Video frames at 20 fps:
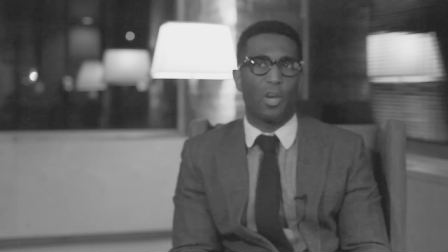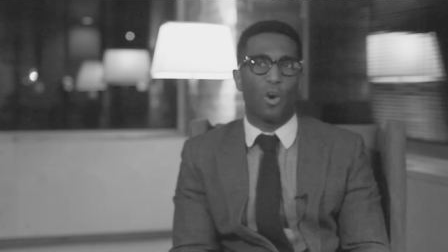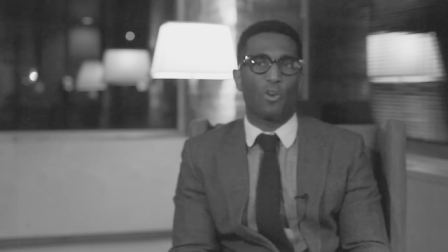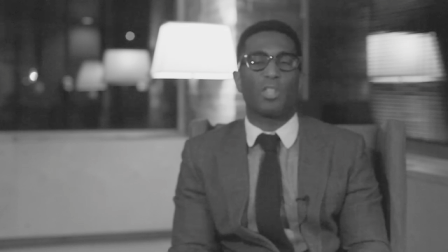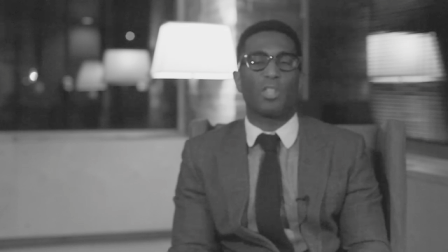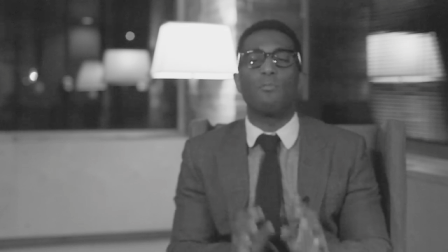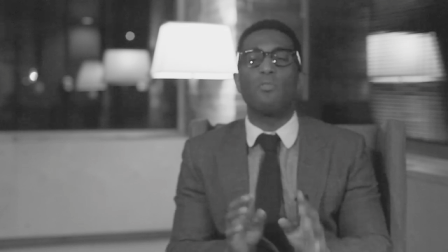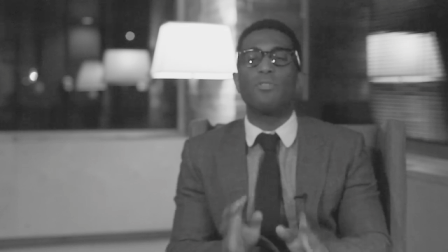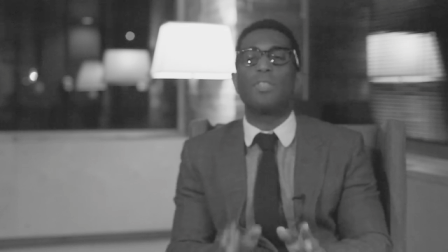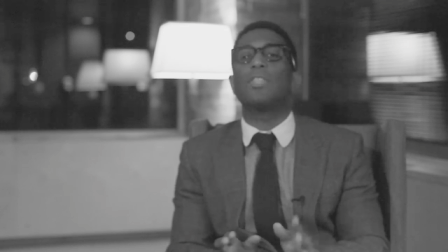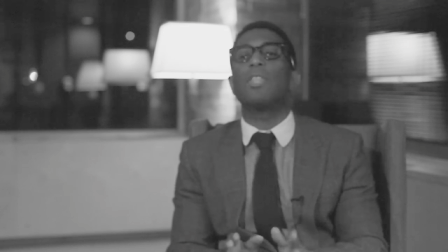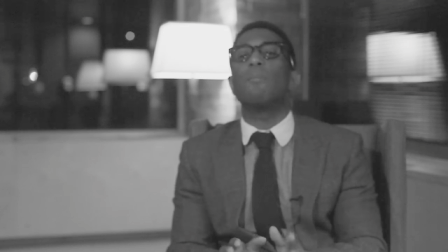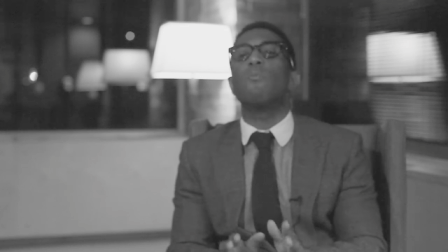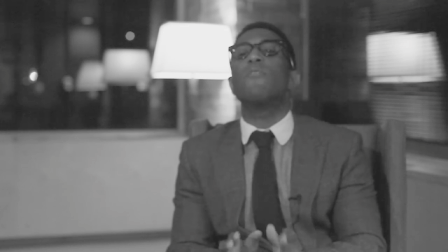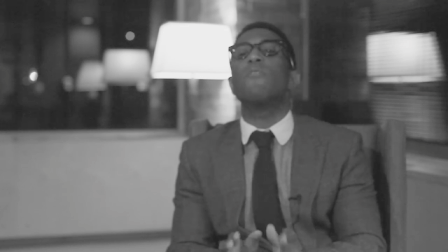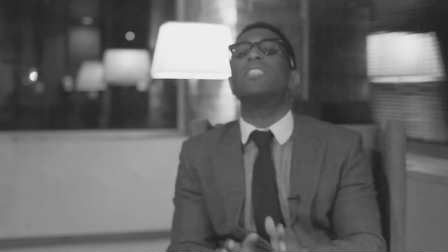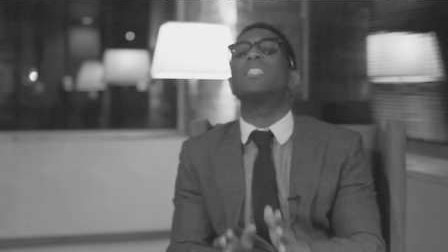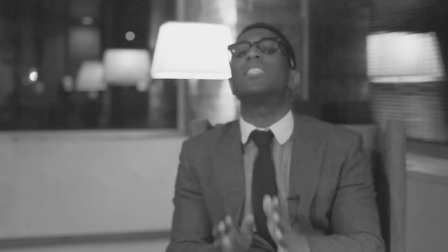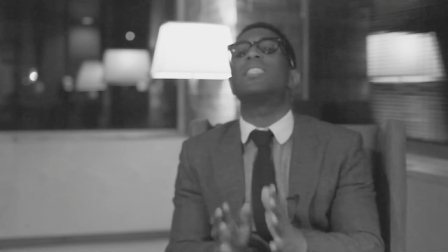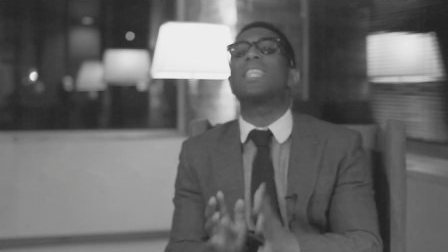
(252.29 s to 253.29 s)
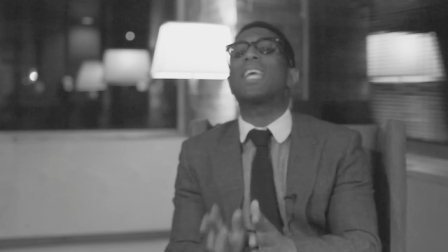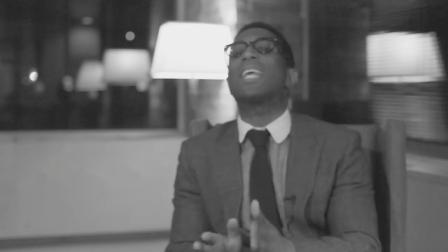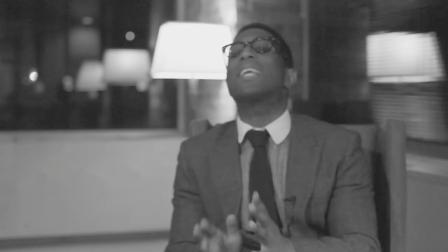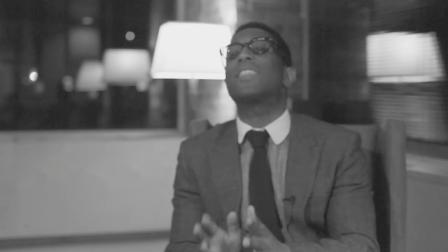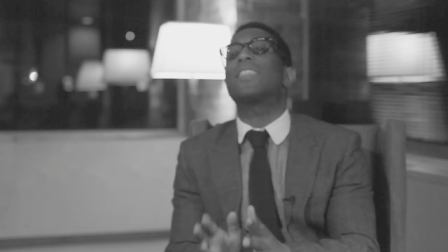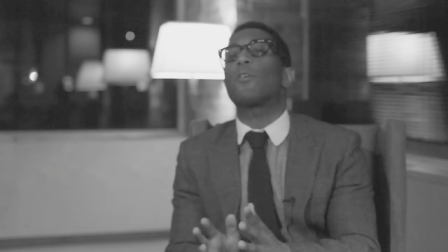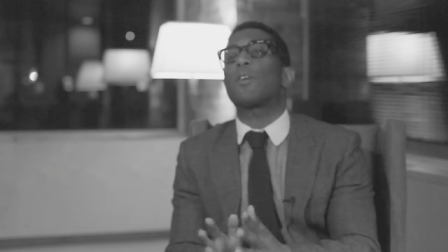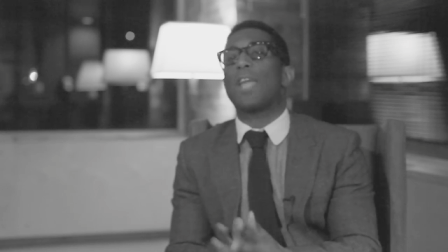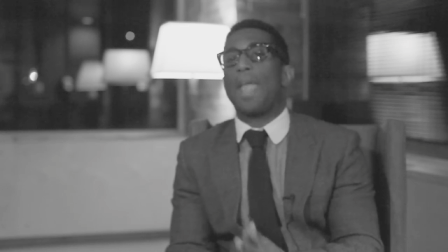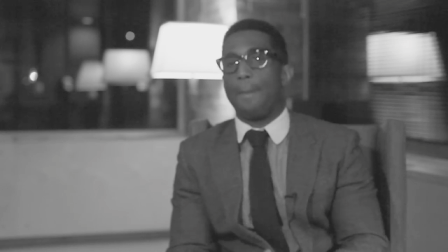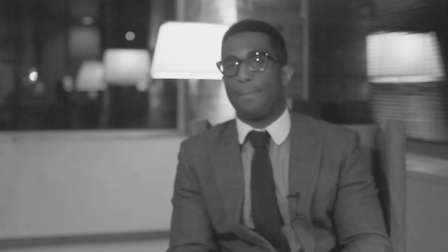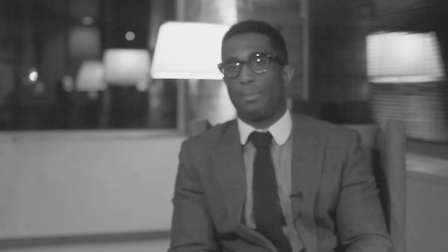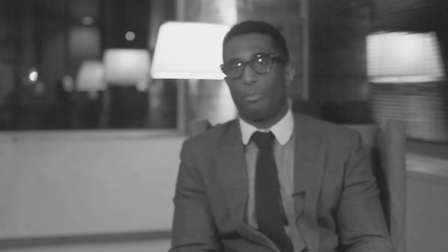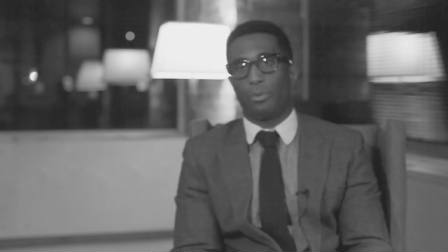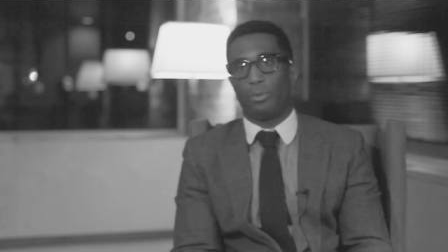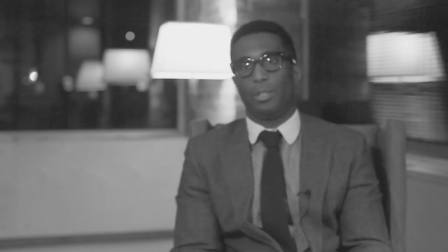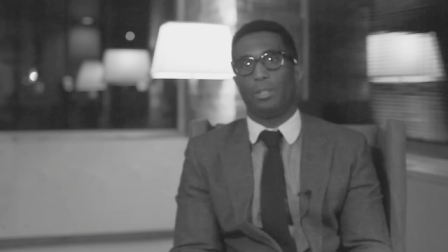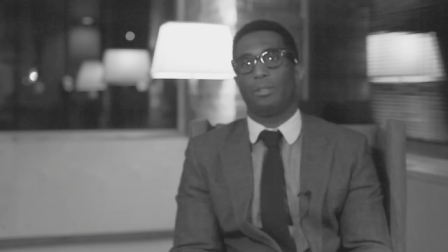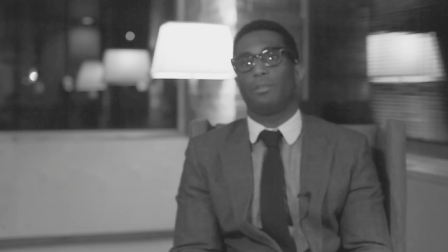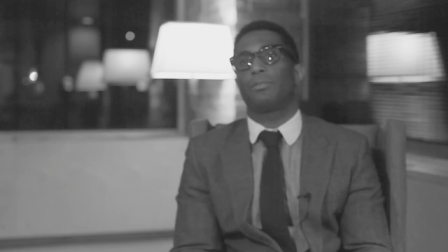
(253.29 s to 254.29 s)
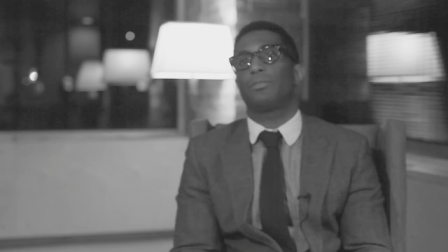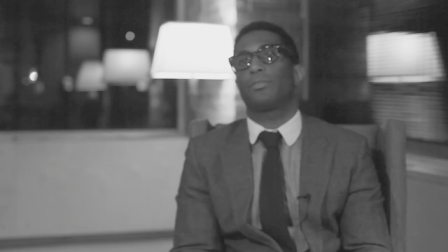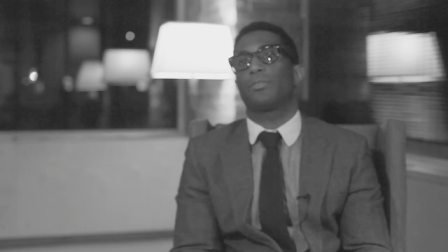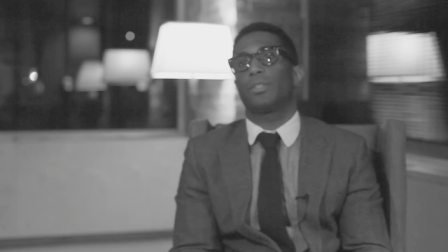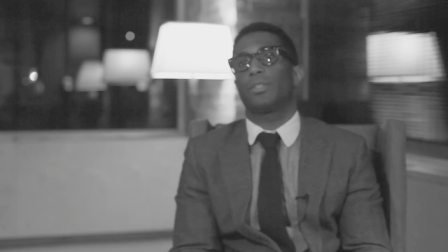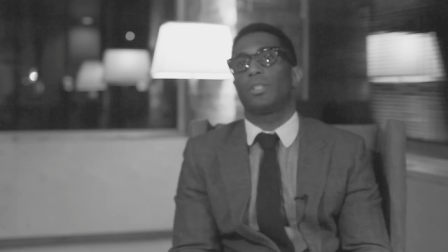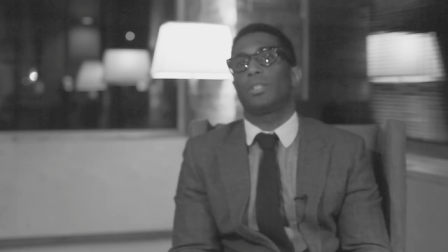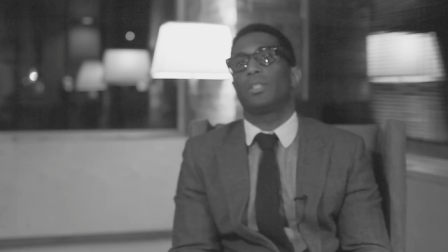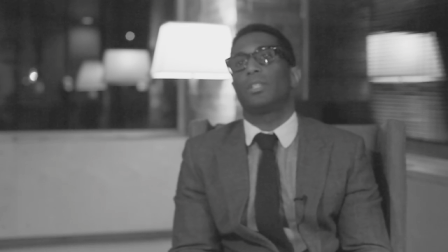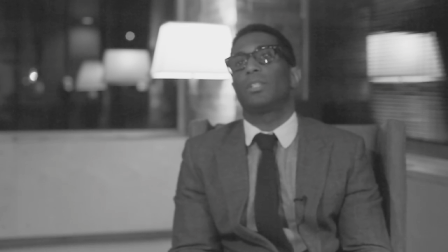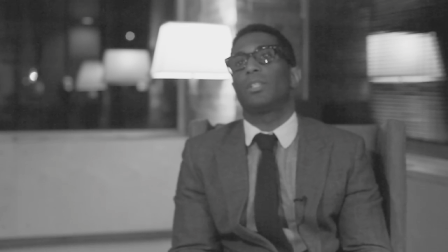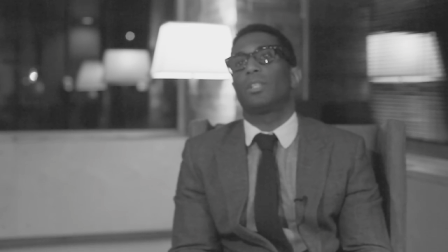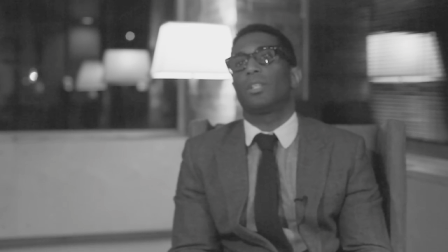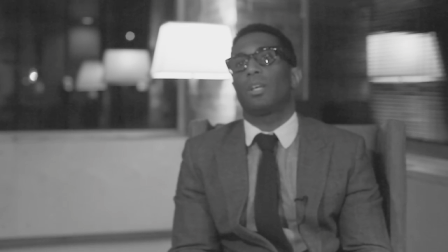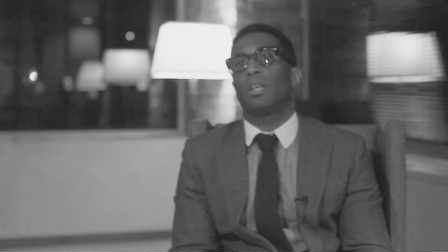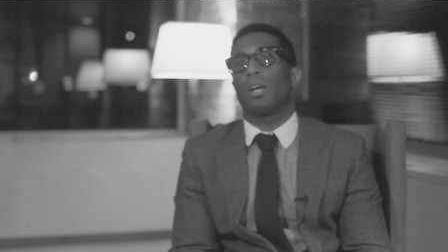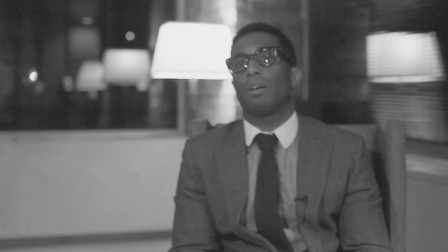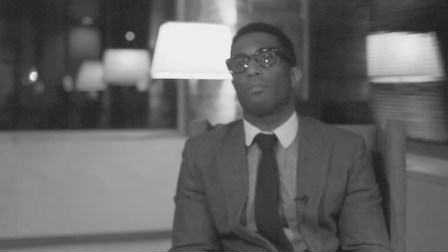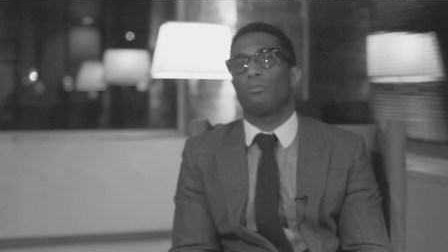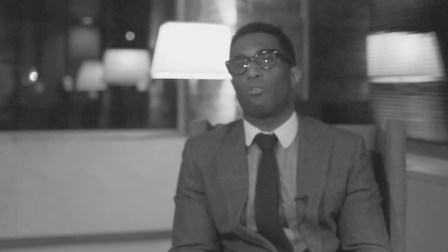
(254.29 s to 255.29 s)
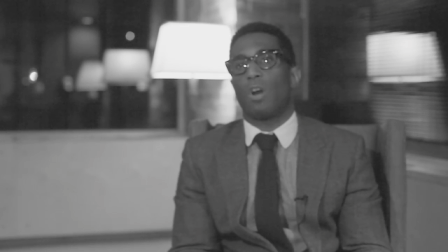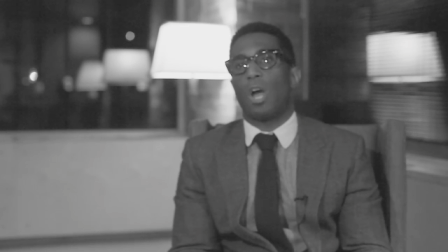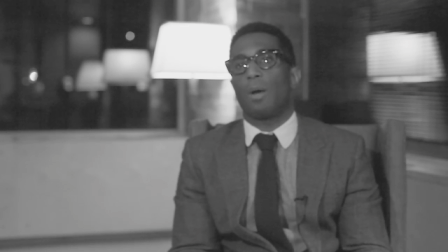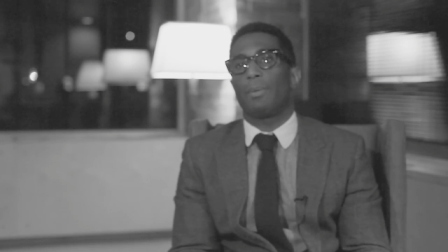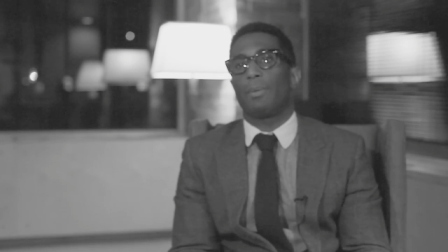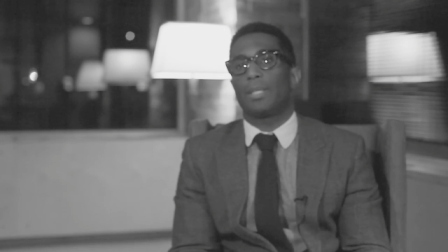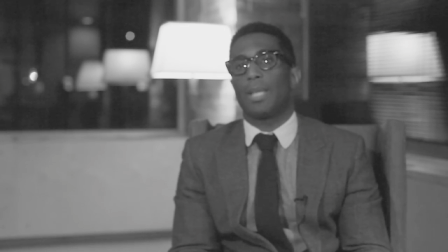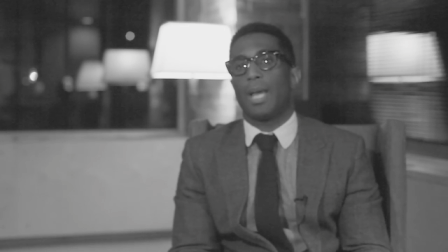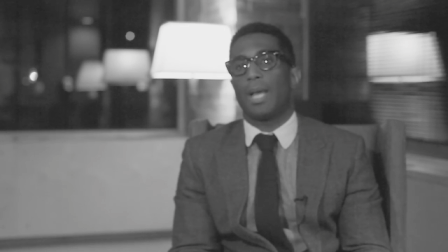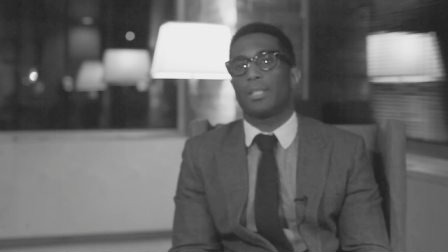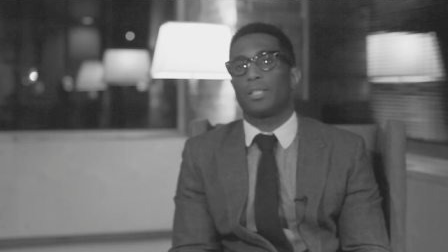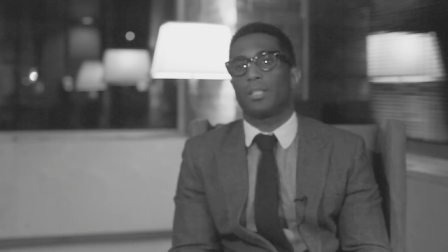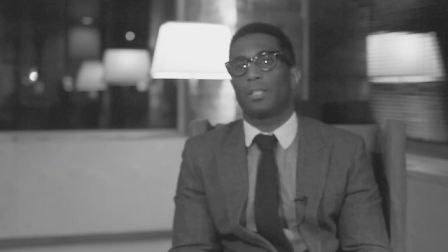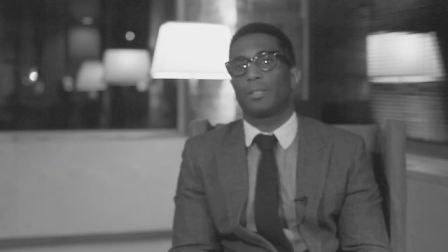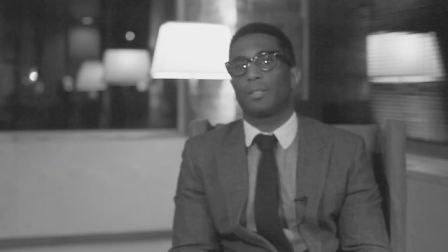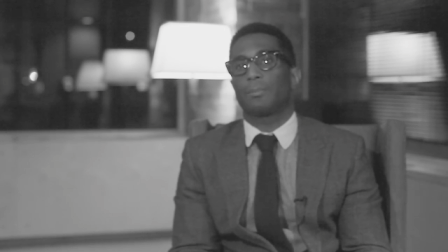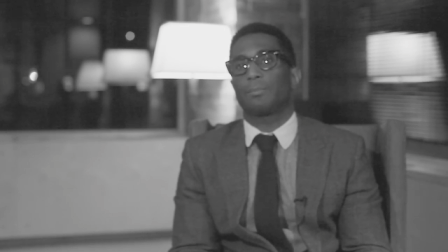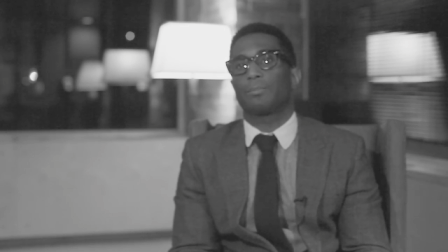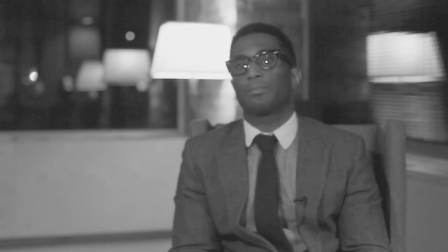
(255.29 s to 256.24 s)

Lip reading: than the movies think they're capable of dramatizing.